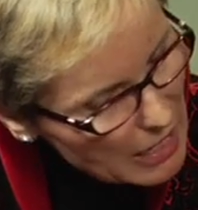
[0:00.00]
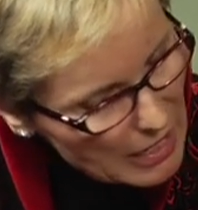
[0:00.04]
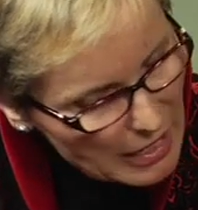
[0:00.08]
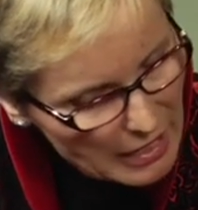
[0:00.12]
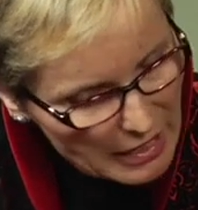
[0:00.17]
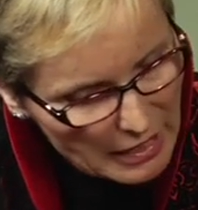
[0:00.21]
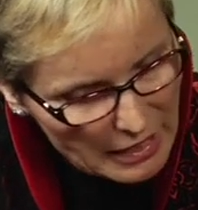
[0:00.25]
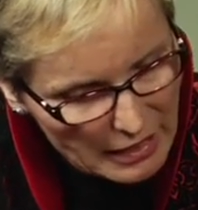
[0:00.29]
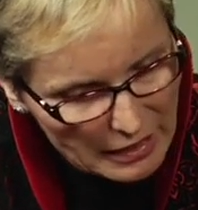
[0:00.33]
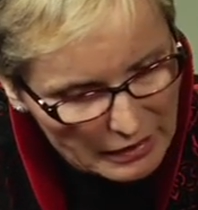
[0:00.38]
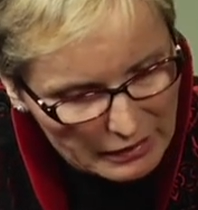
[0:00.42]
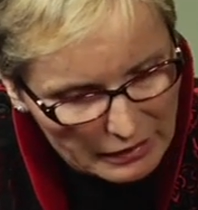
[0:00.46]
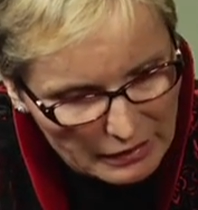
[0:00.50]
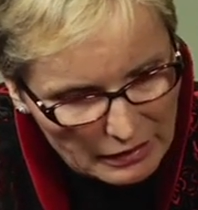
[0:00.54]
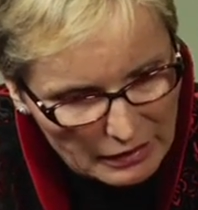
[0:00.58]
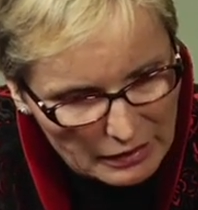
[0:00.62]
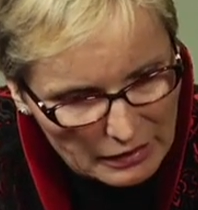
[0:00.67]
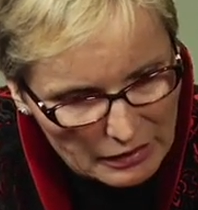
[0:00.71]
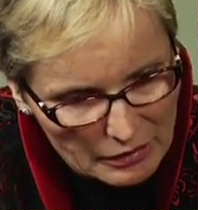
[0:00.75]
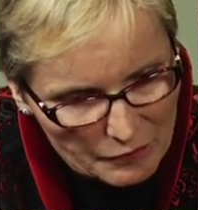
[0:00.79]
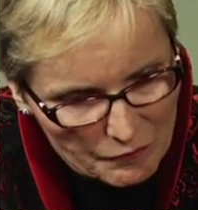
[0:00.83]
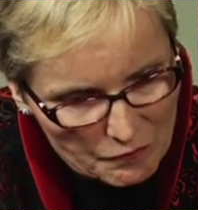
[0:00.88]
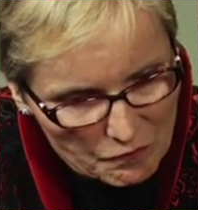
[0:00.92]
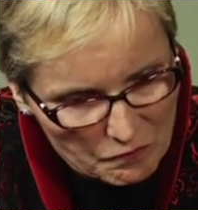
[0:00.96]

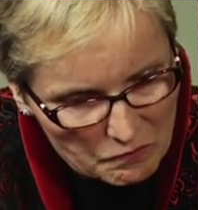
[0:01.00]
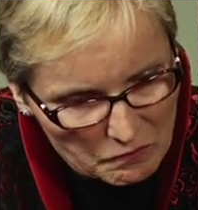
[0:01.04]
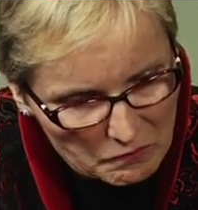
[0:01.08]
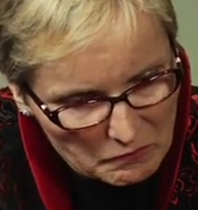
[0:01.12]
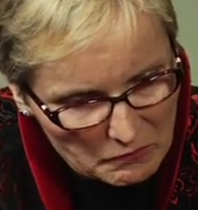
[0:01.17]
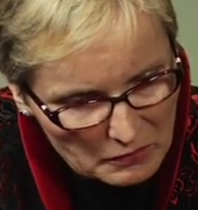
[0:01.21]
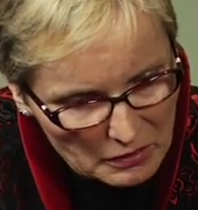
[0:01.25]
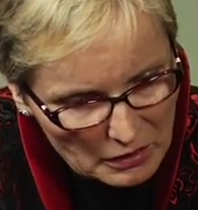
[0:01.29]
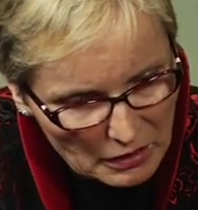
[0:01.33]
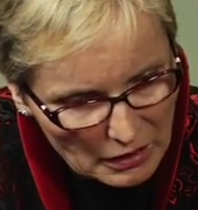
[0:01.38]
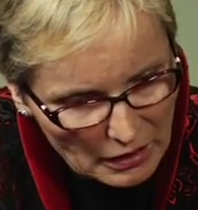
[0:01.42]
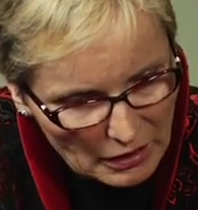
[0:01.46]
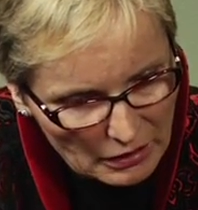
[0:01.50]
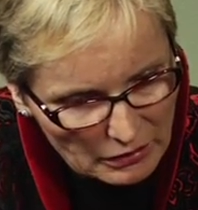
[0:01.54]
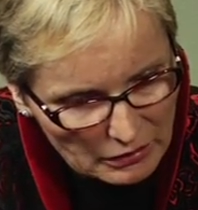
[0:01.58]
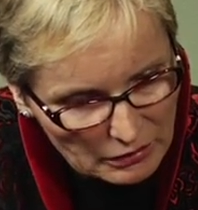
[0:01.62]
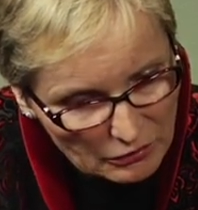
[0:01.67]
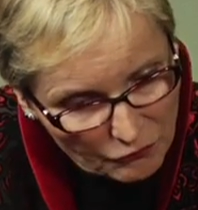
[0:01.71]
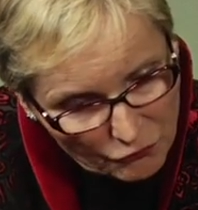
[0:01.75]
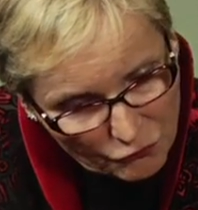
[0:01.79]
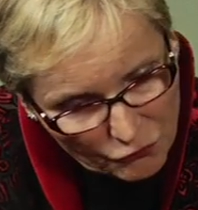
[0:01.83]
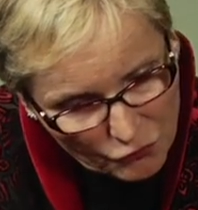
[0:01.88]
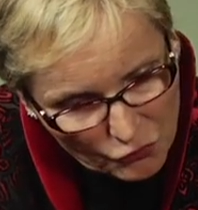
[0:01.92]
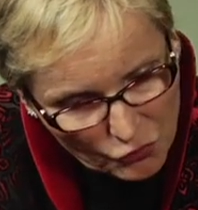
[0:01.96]
And
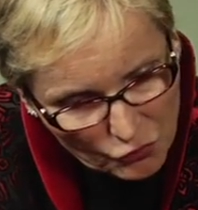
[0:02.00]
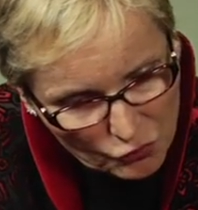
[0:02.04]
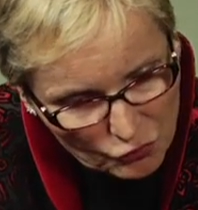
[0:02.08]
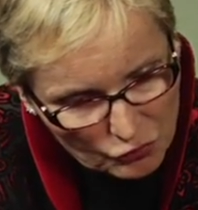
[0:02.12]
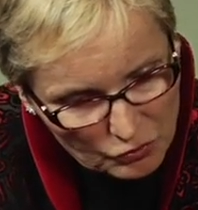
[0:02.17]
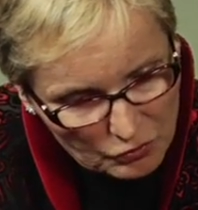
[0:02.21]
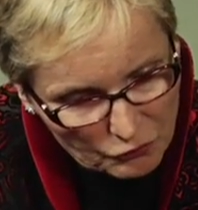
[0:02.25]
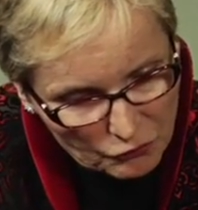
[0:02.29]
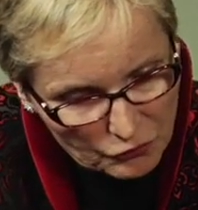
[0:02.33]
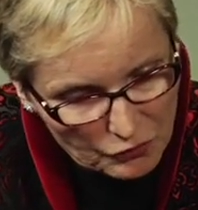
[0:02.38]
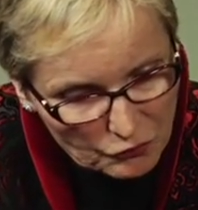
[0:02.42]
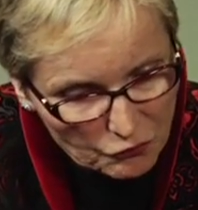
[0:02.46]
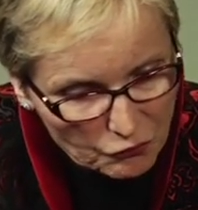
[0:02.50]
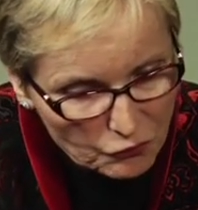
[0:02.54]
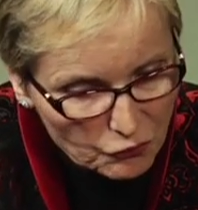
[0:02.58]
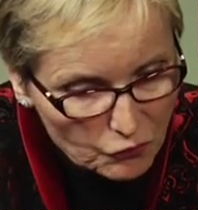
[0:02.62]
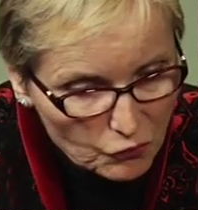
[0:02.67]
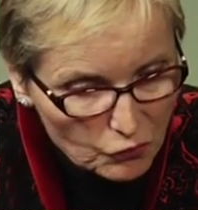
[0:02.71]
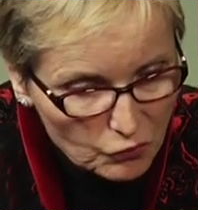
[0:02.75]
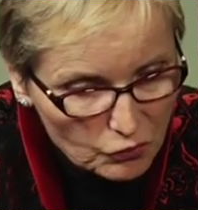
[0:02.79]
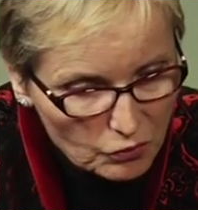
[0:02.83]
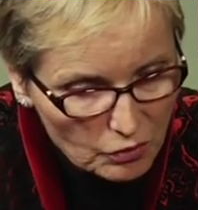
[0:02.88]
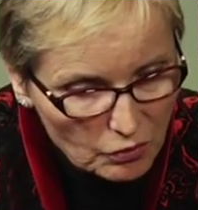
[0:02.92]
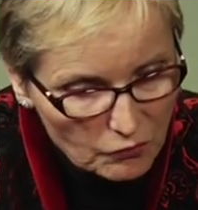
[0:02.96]
the
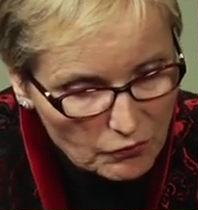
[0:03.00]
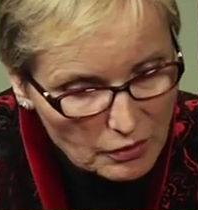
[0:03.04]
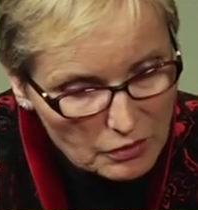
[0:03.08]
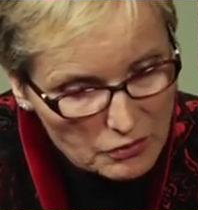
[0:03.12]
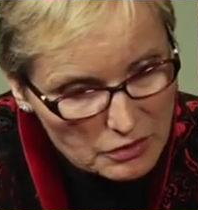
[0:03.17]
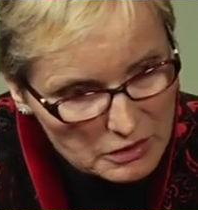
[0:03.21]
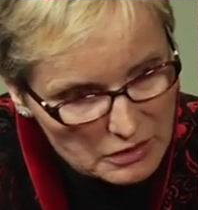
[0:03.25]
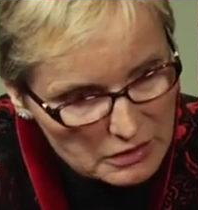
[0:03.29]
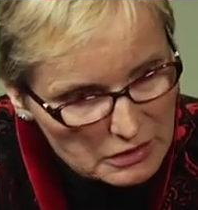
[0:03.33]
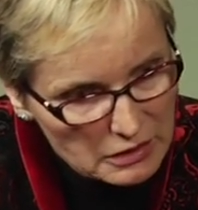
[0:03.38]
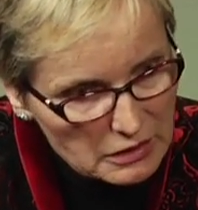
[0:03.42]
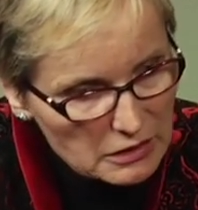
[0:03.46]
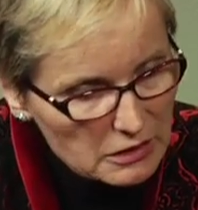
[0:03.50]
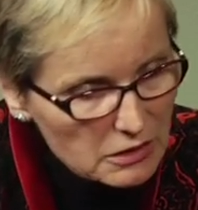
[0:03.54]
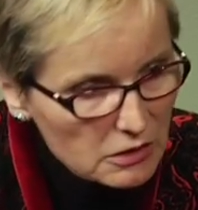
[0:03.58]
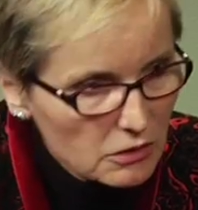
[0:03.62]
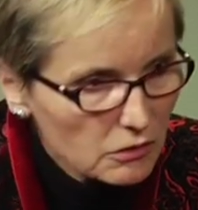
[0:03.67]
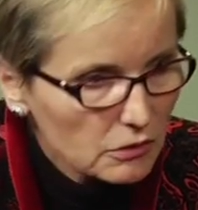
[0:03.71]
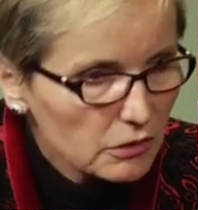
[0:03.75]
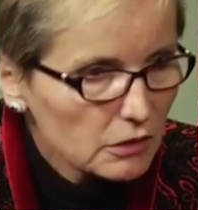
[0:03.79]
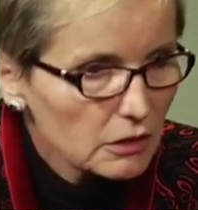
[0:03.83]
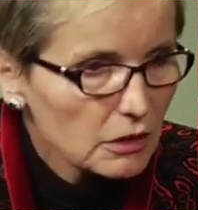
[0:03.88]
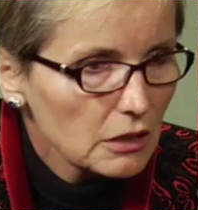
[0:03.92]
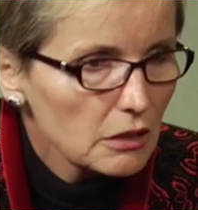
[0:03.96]
fruit of our seeds,
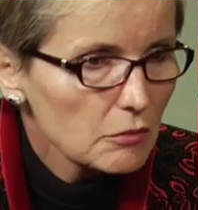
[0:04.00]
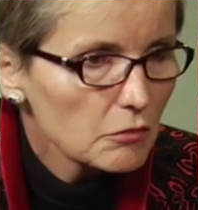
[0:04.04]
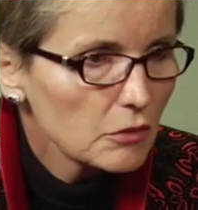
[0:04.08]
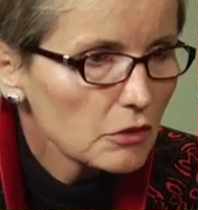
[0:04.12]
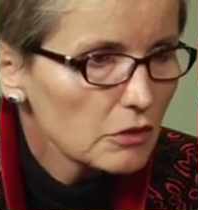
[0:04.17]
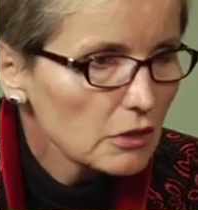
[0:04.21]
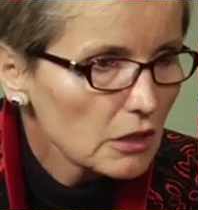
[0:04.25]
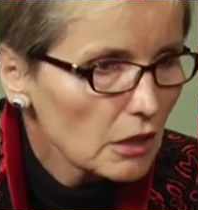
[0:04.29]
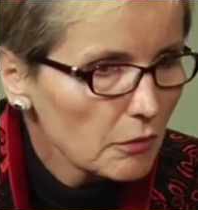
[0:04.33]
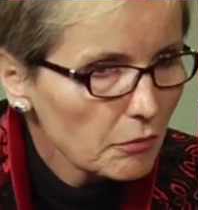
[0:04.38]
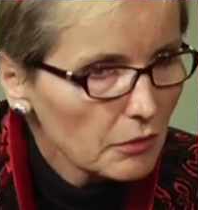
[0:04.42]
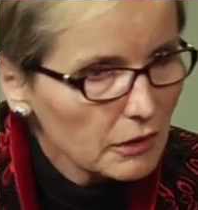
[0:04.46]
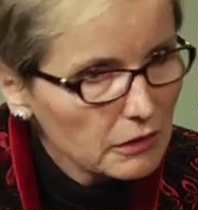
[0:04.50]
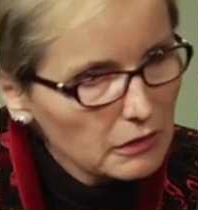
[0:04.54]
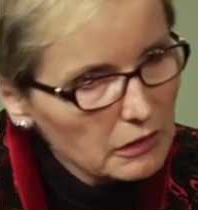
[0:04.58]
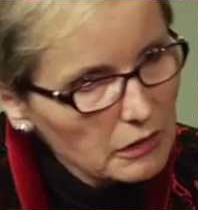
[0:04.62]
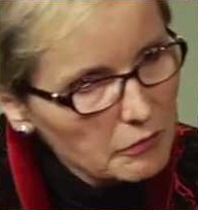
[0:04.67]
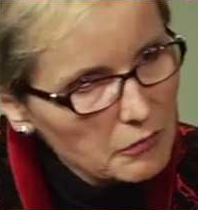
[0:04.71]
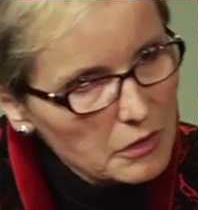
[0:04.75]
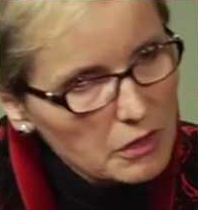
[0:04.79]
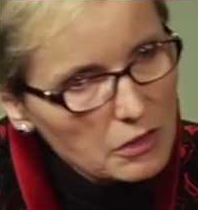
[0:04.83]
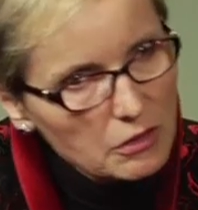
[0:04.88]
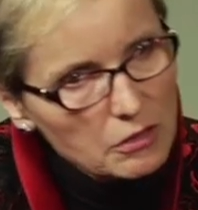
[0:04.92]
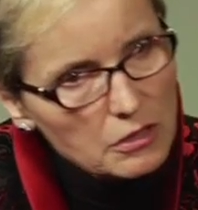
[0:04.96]
you know, the chemotherapy, I tell
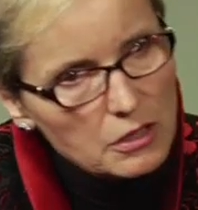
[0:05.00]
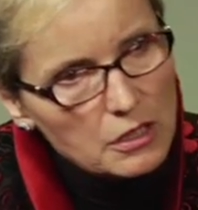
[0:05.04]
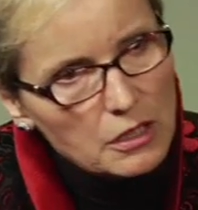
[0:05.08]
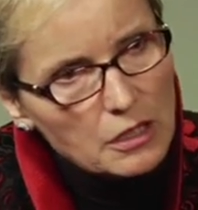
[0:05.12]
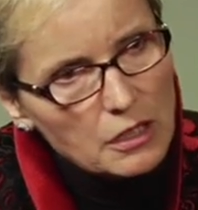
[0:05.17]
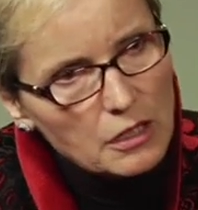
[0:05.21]
them, you know,